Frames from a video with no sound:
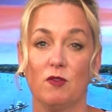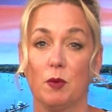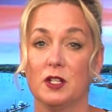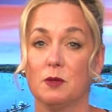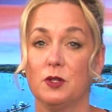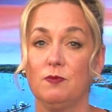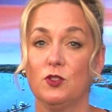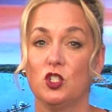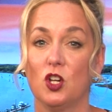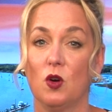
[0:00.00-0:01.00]
River principal,
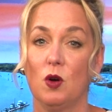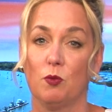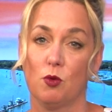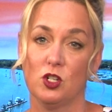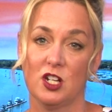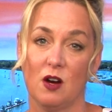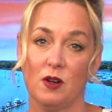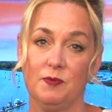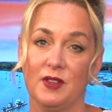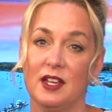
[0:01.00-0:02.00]
Joe
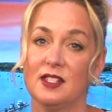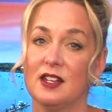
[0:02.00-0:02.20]
Bornshauer, has